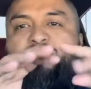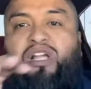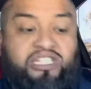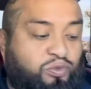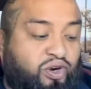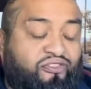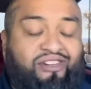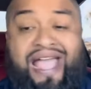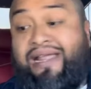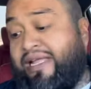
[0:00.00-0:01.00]
is more
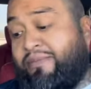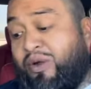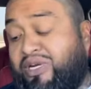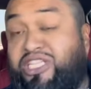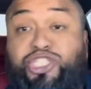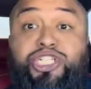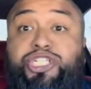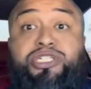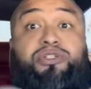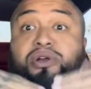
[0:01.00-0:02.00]
flat, like my abuelita's
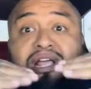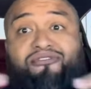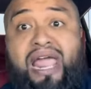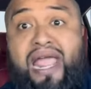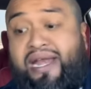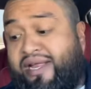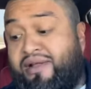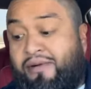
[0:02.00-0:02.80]
chichis, you know, like flat, eh?